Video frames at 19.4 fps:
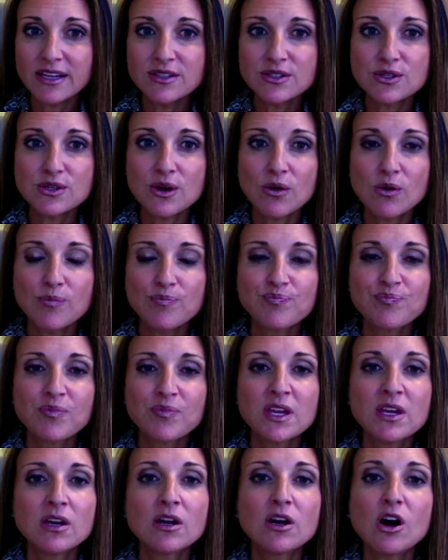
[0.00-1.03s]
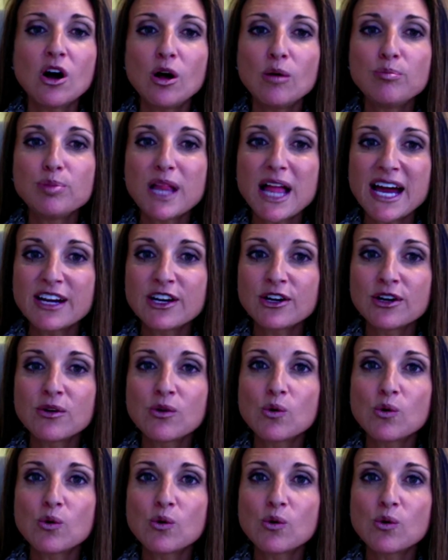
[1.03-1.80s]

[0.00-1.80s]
So gallbladder